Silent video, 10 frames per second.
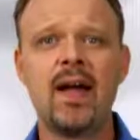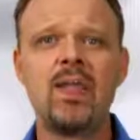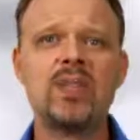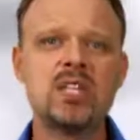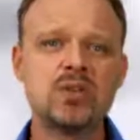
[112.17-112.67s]

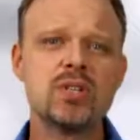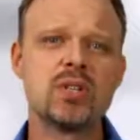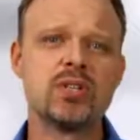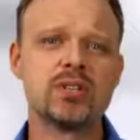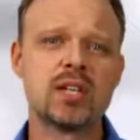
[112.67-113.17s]
These
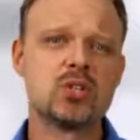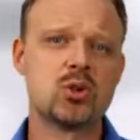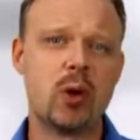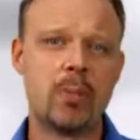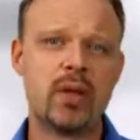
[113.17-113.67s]
results can show
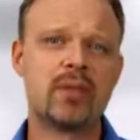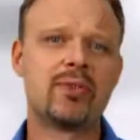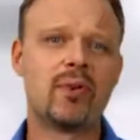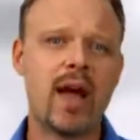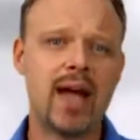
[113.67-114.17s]
up in a
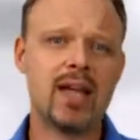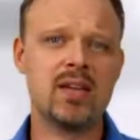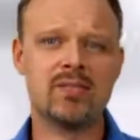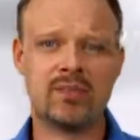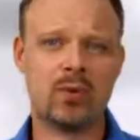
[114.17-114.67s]
variety of
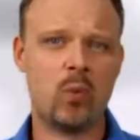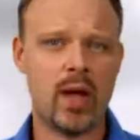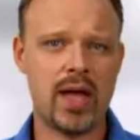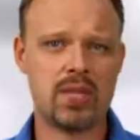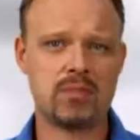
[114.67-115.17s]
different
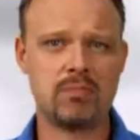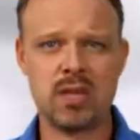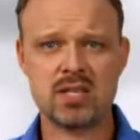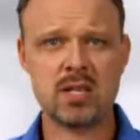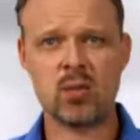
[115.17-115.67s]
ways
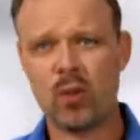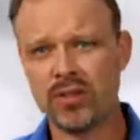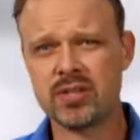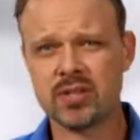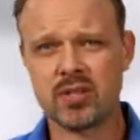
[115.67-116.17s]
based on what
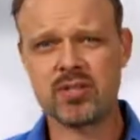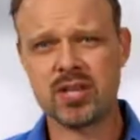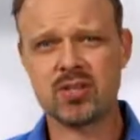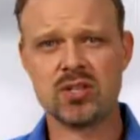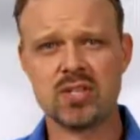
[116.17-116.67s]
the search
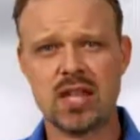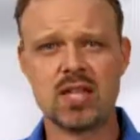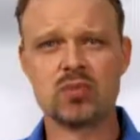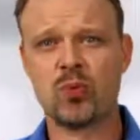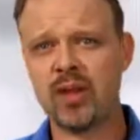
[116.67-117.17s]
engines think
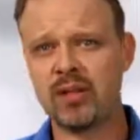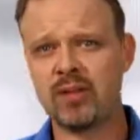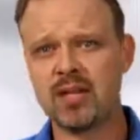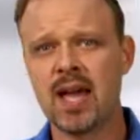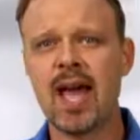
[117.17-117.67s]
is relevant